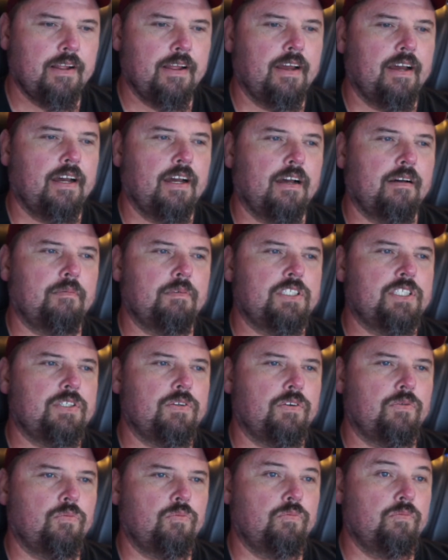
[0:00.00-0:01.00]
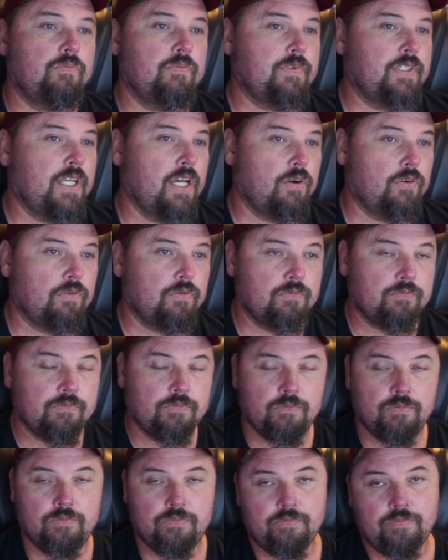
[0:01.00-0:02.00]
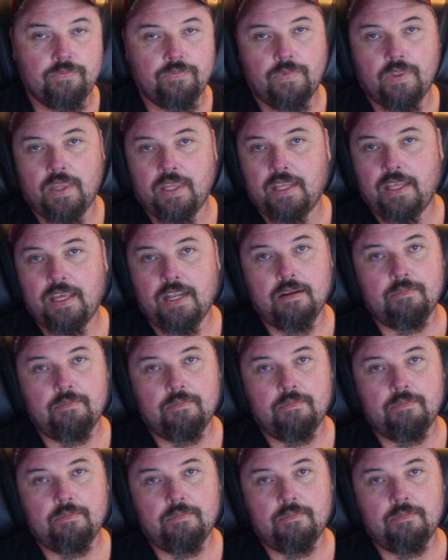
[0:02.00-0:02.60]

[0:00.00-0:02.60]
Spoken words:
but she would, get